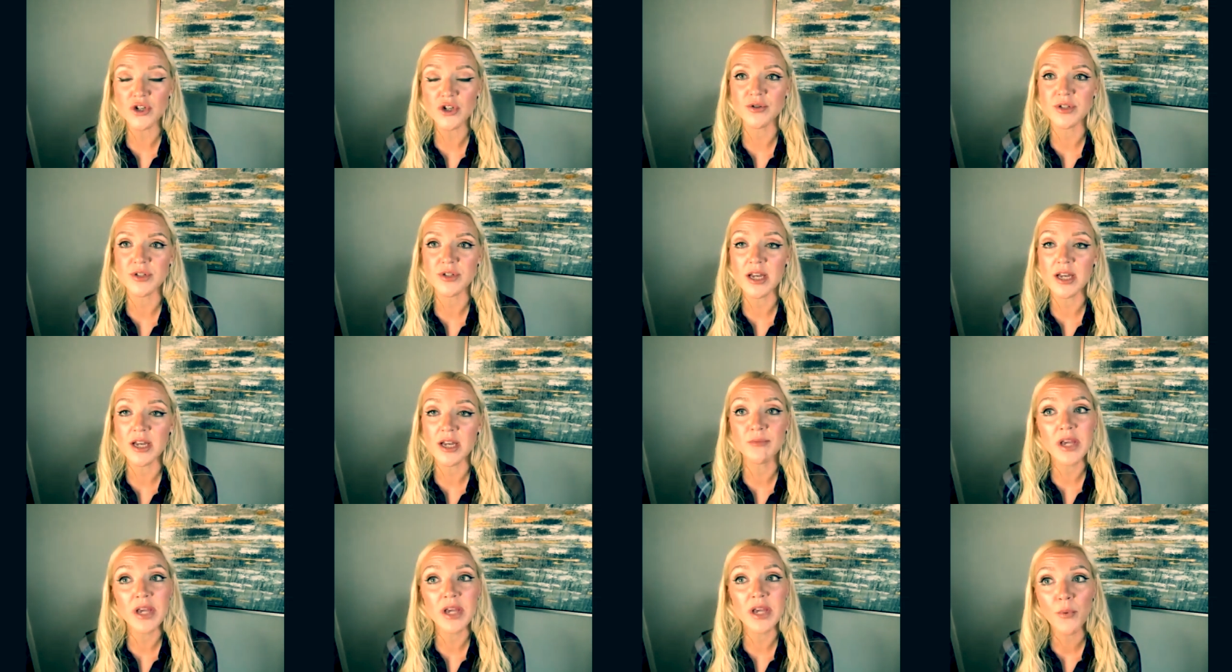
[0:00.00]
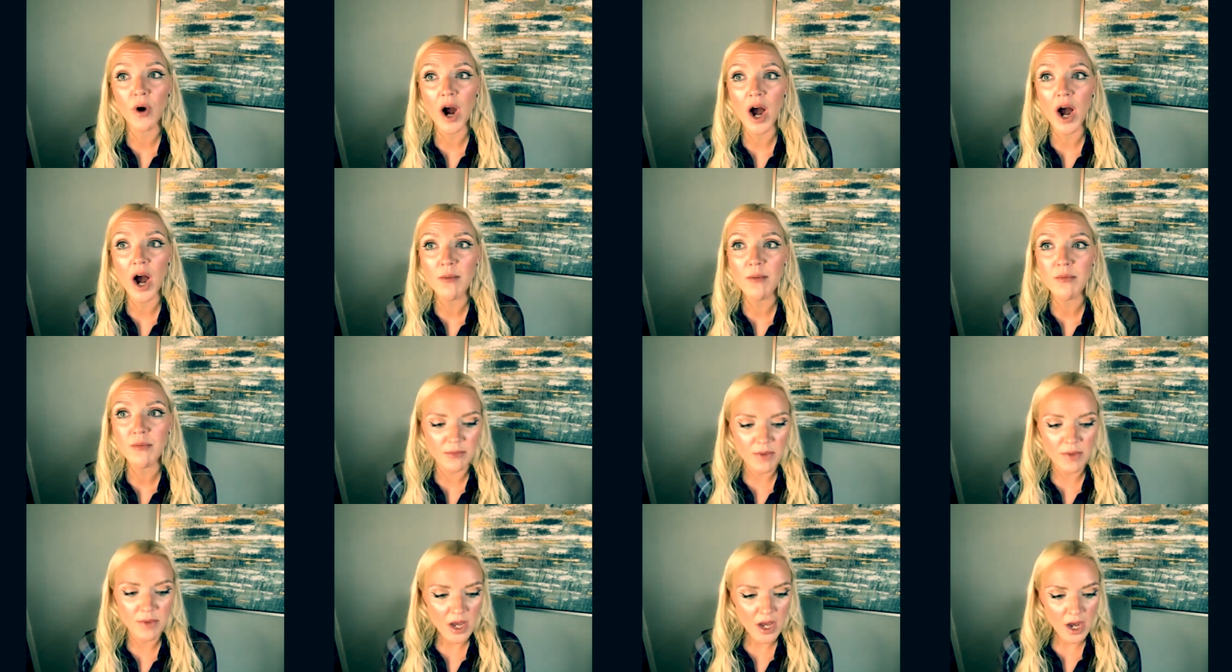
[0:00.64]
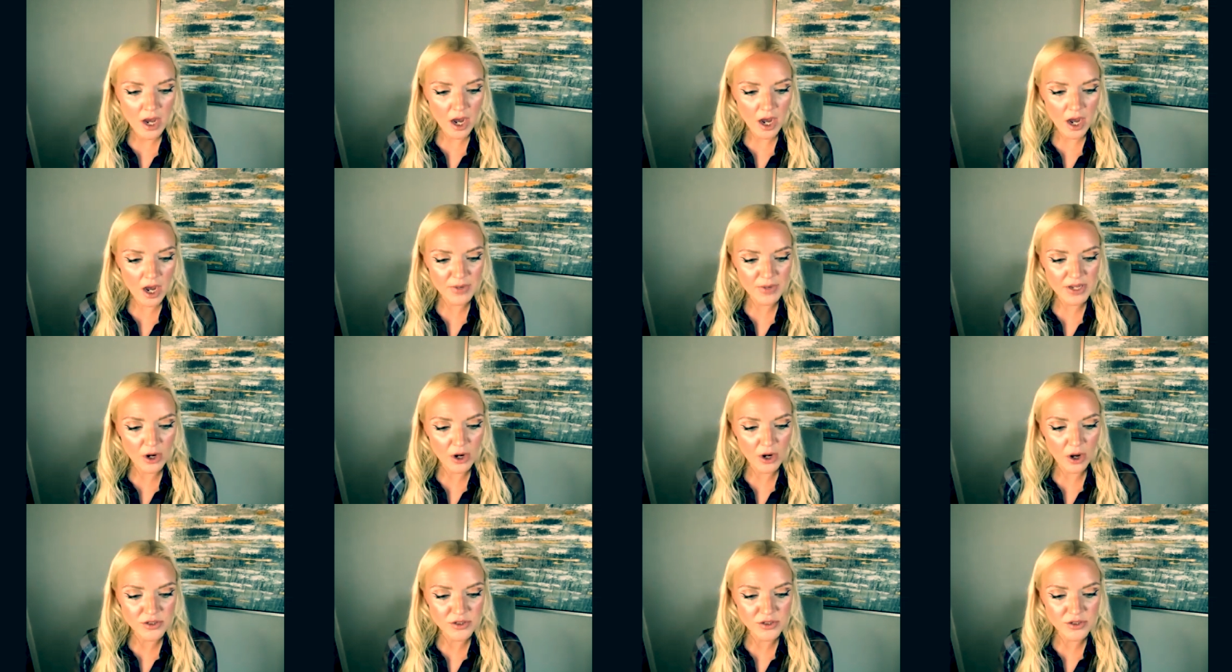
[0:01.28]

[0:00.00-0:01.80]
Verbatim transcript: issues. That can be yes. a problem. Um, it mm-hmm.